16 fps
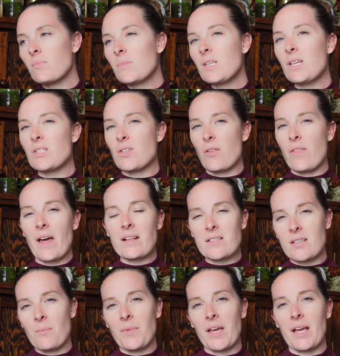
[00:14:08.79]
So that's
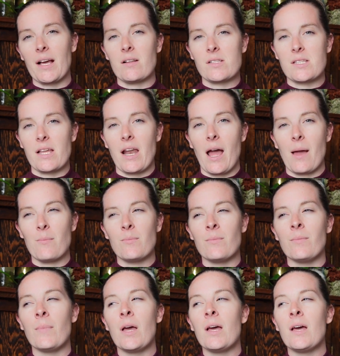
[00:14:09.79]
something else that I'm